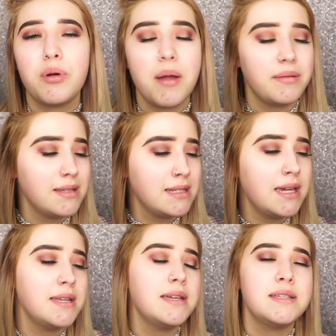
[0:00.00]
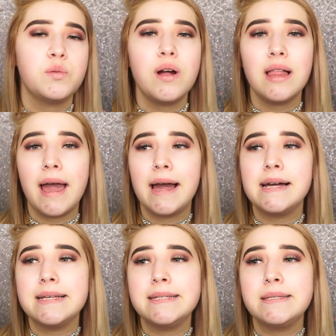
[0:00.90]
priming the skin, as well
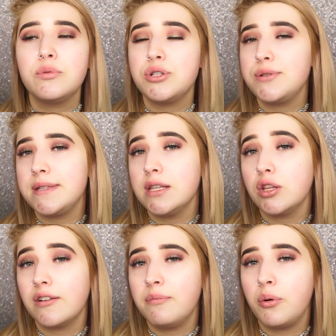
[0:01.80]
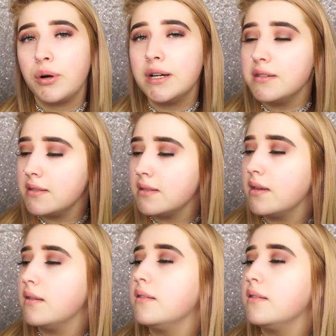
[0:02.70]
as reducing the look of pores.